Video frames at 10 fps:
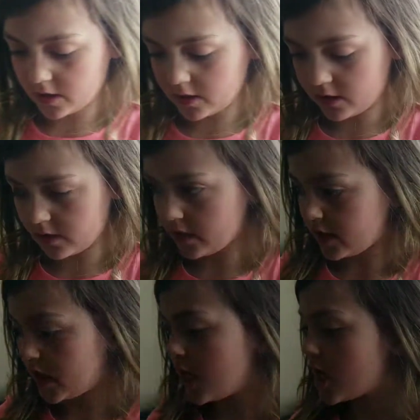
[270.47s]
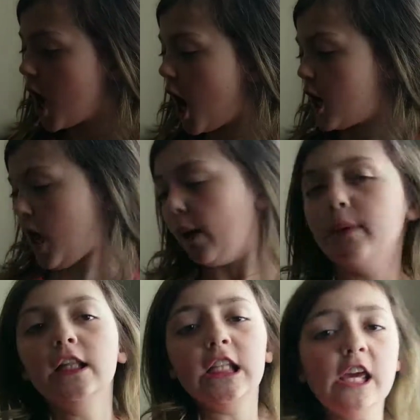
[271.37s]
We're in Florida.
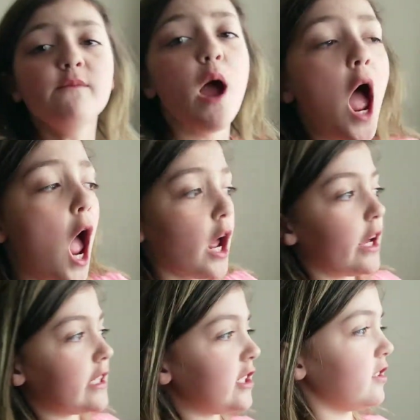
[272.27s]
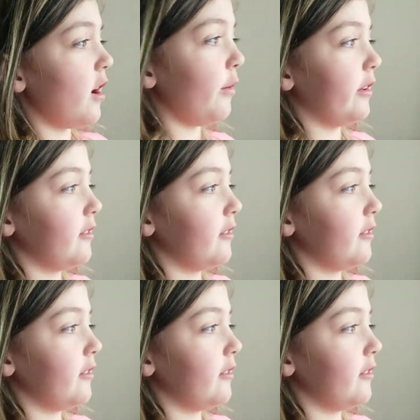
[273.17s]
It's snowing.